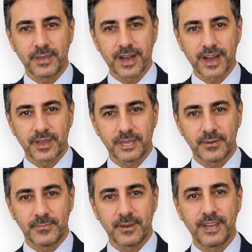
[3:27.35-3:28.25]
And then it
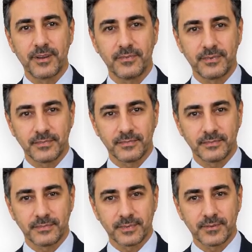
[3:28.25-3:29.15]
stops and waits for you.
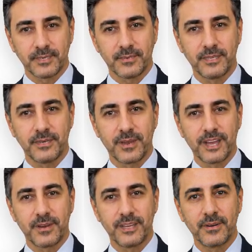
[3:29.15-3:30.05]
Review the
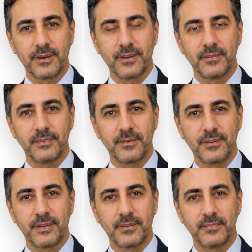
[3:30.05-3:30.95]
extracted content
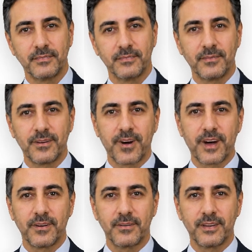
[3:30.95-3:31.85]
in line. If it
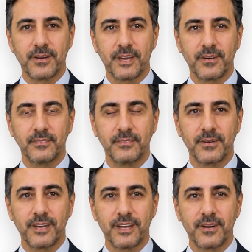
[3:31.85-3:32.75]
got something wrong,
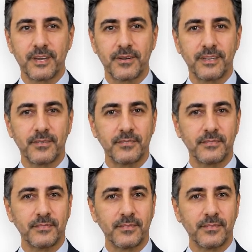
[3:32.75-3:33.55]
edit it right there.